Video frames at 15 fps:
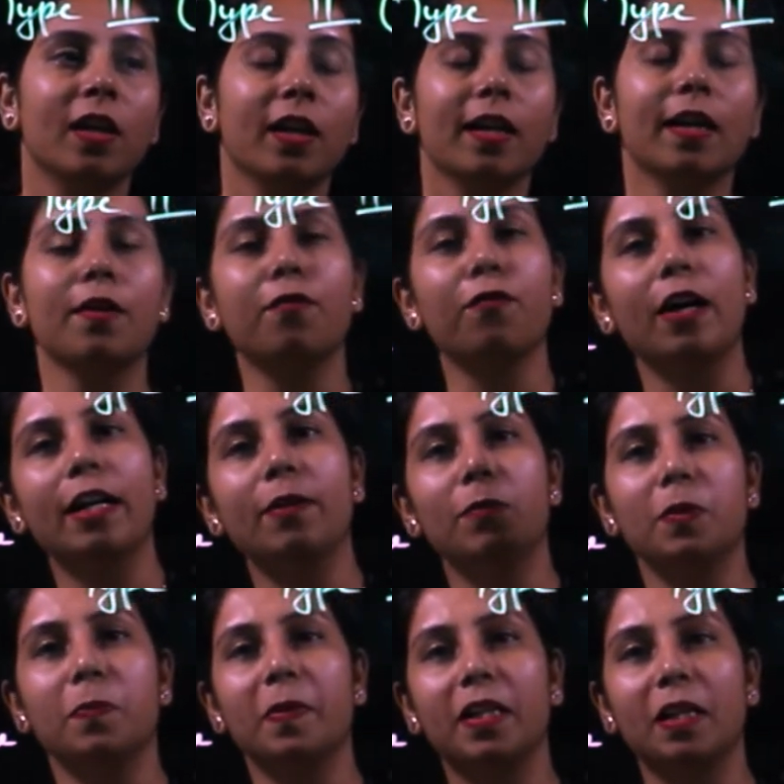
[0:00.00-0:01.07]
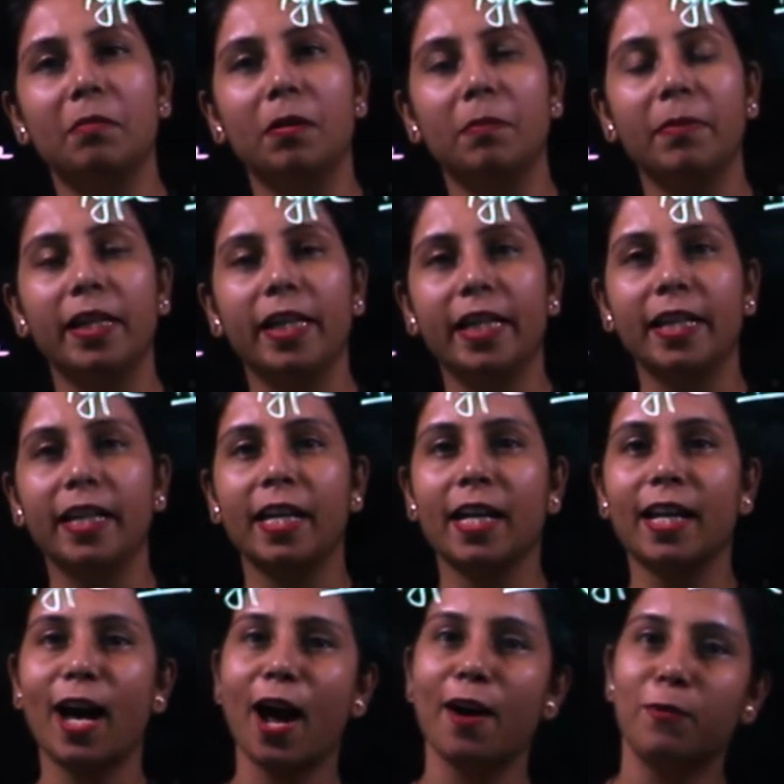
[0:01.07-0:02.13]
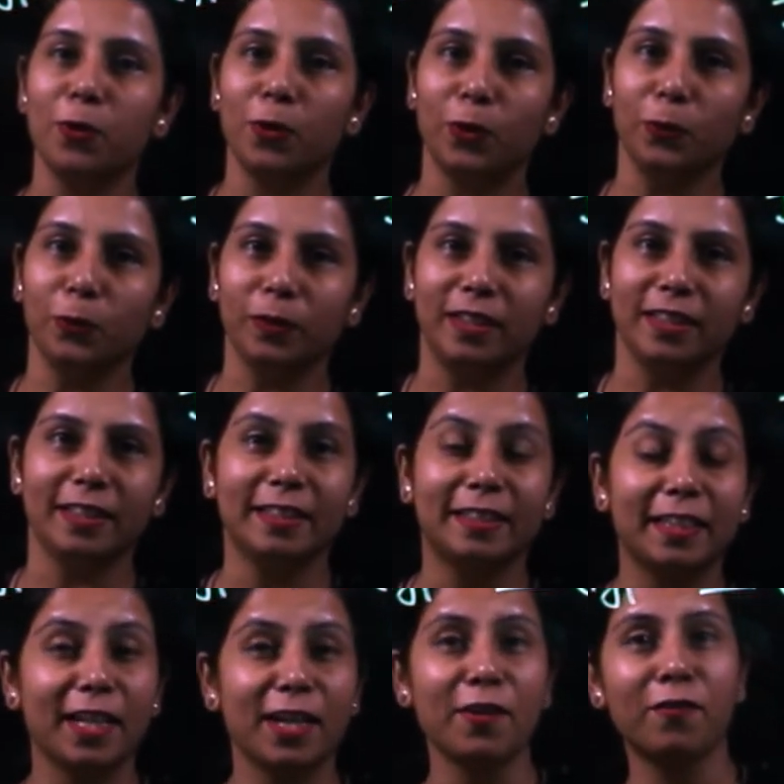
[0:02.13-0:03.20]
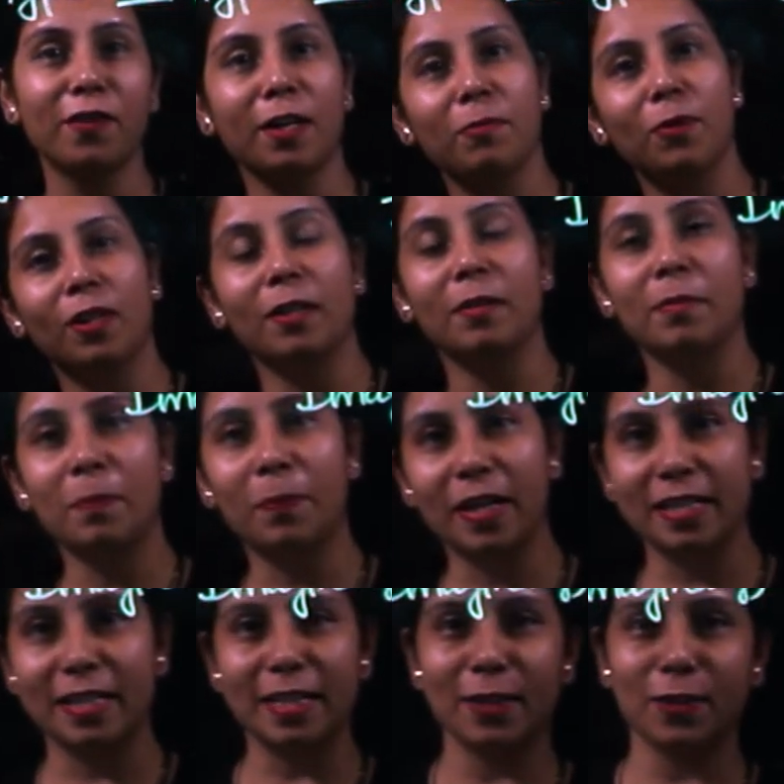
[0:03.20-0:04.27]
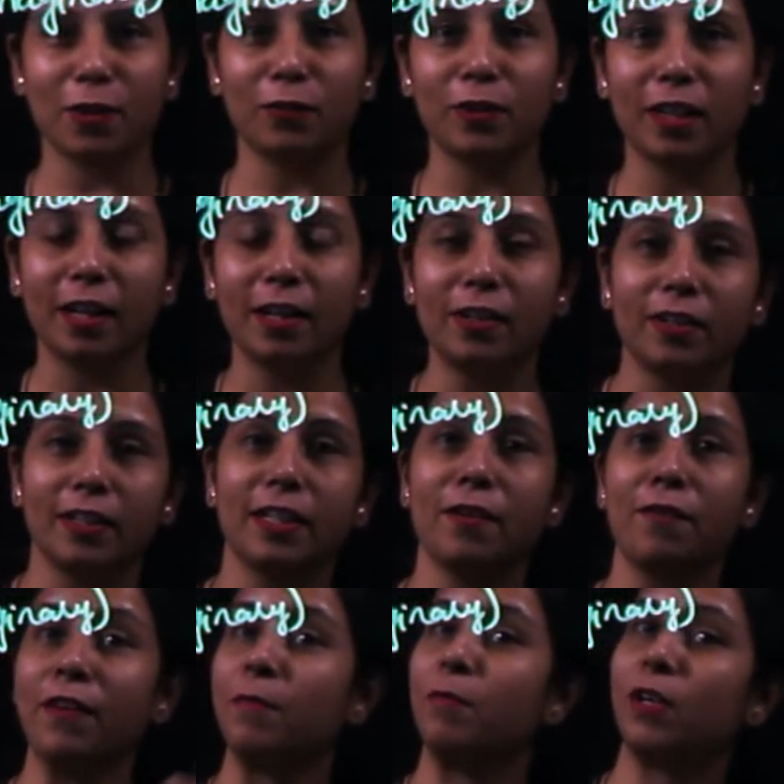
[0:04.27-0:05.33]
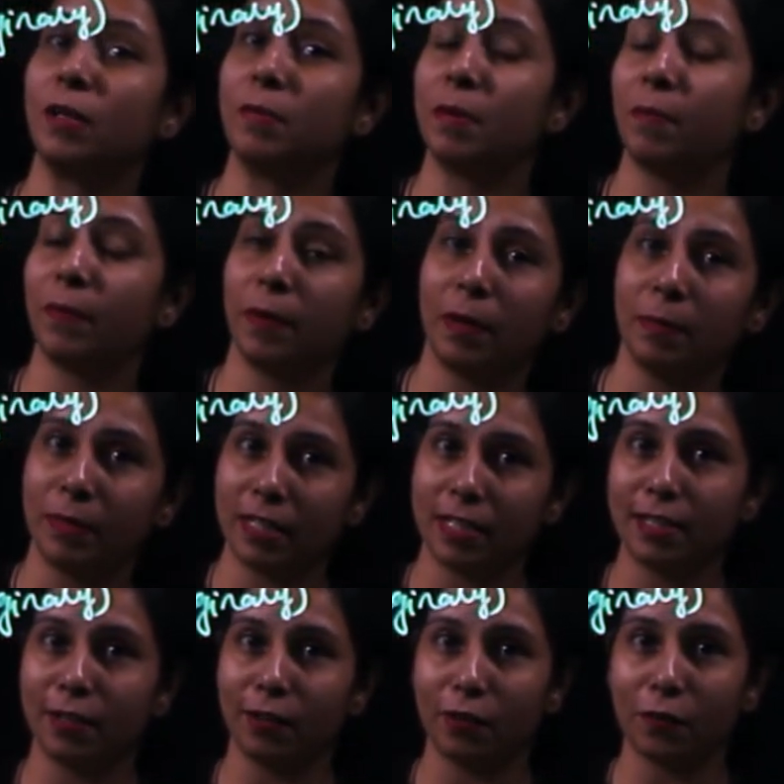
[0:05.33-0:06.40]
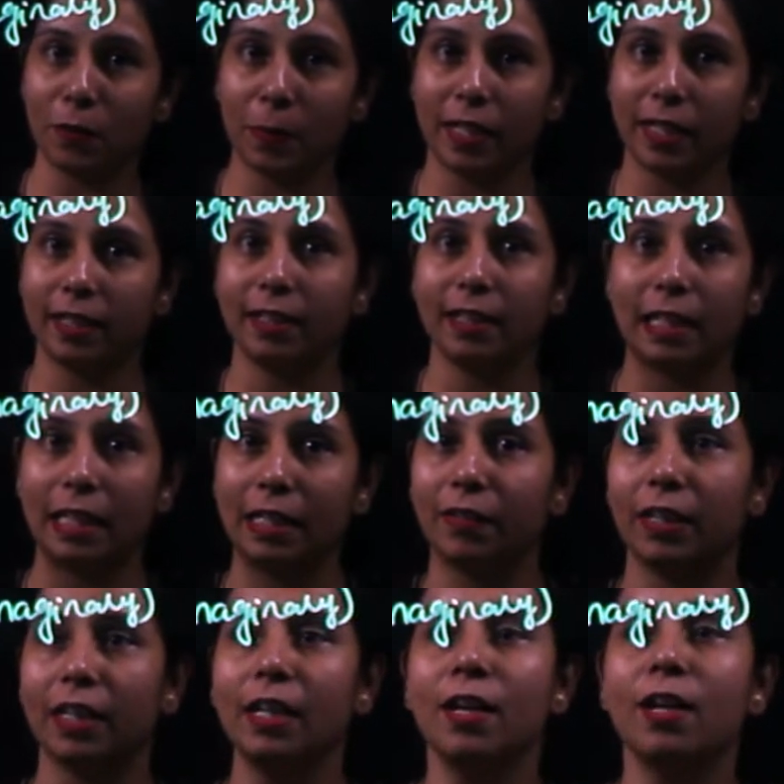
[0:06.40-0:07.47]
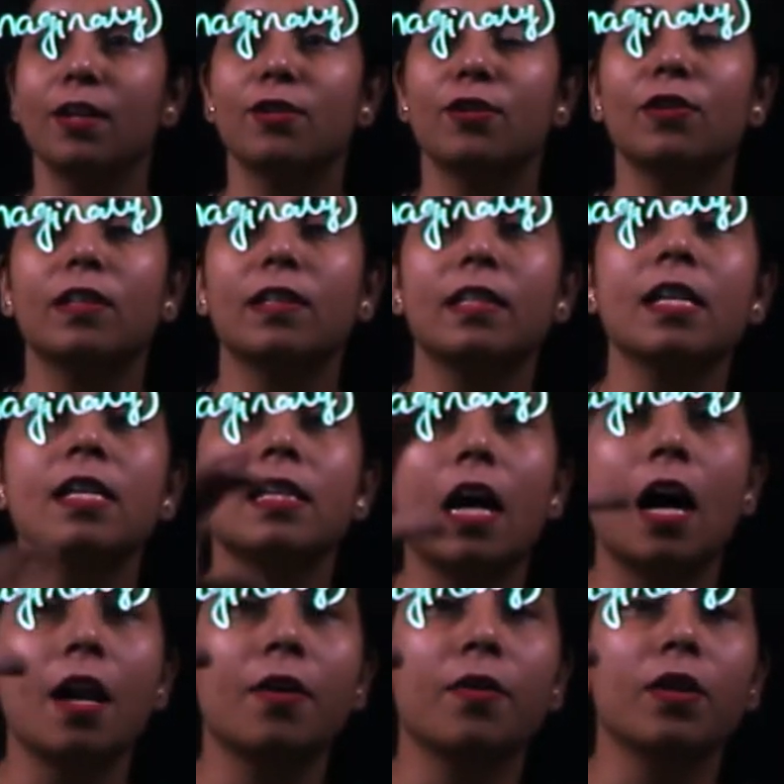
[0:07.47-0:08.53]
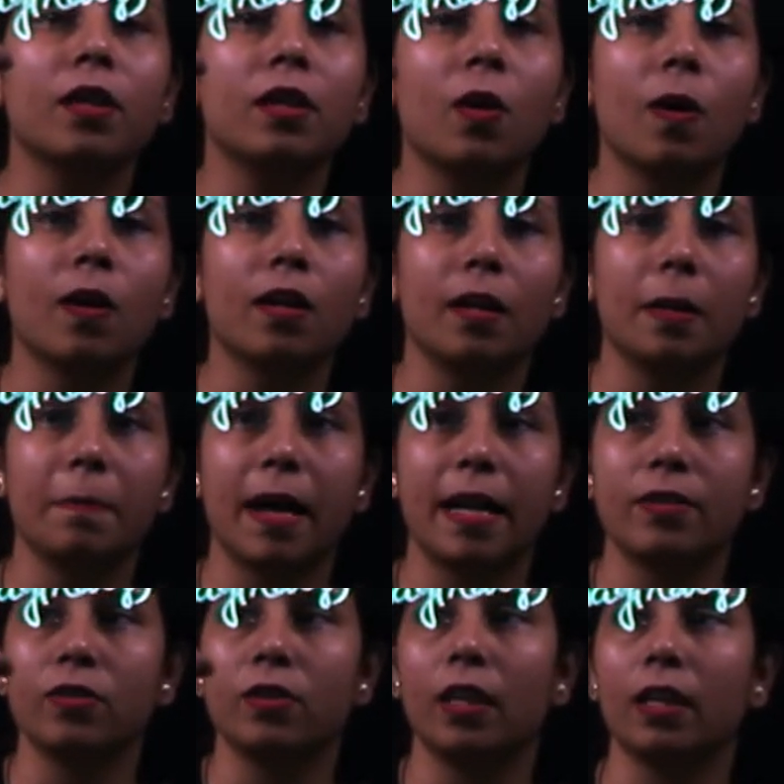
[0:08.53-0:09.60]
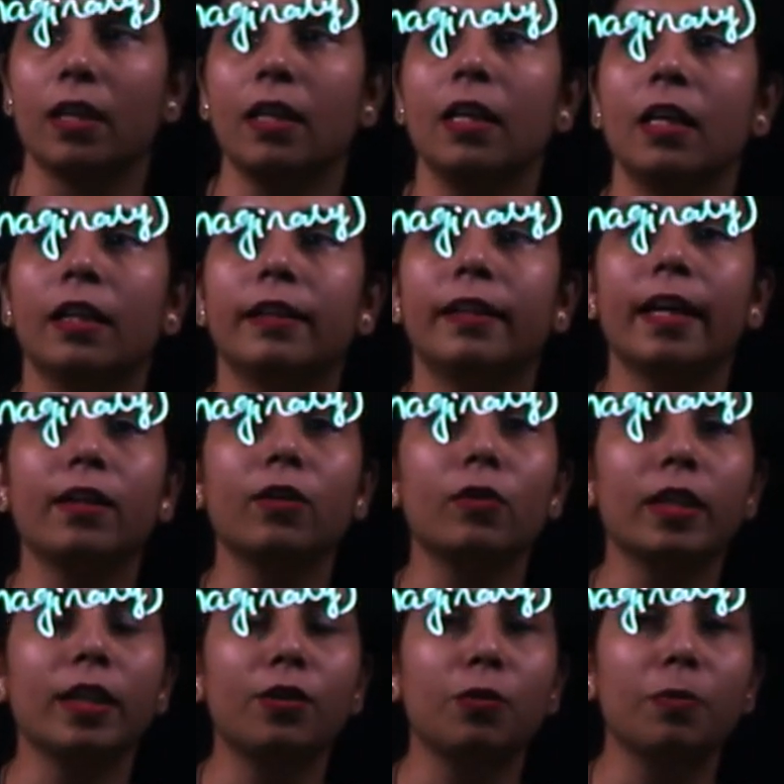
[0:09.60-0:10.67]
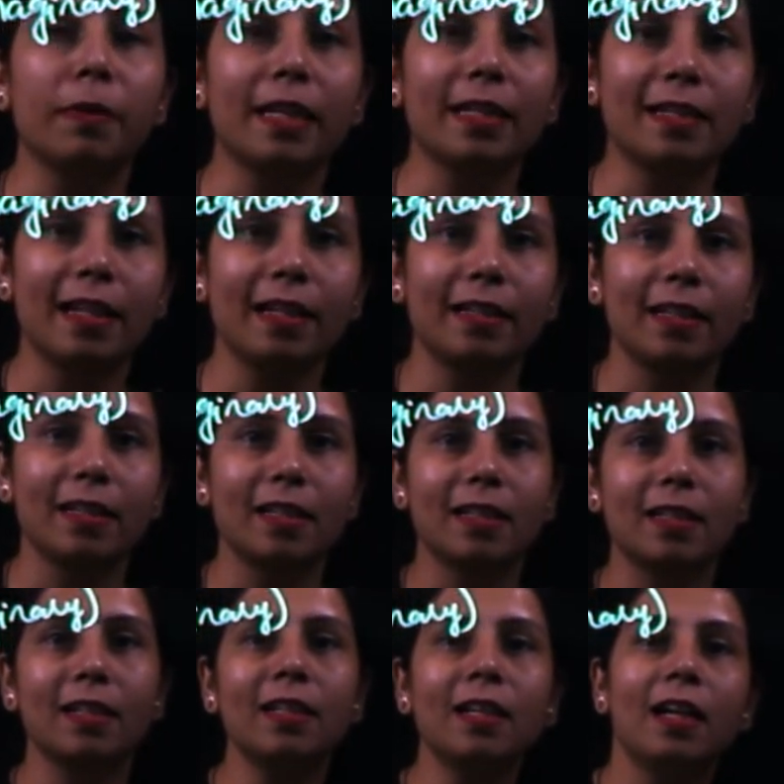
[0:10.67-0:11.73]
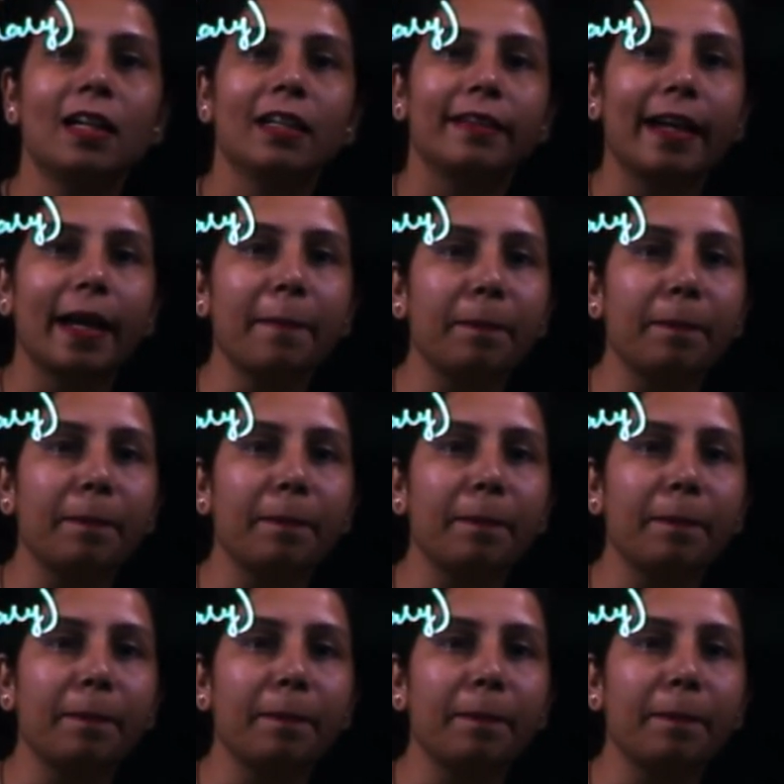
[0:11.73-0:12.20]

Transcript: if I would become a billionaire, I would do this. If I become a president of the country, if I become a prime minister of a particular country. So this is unreal or imaginary. Then you need to make sentences in type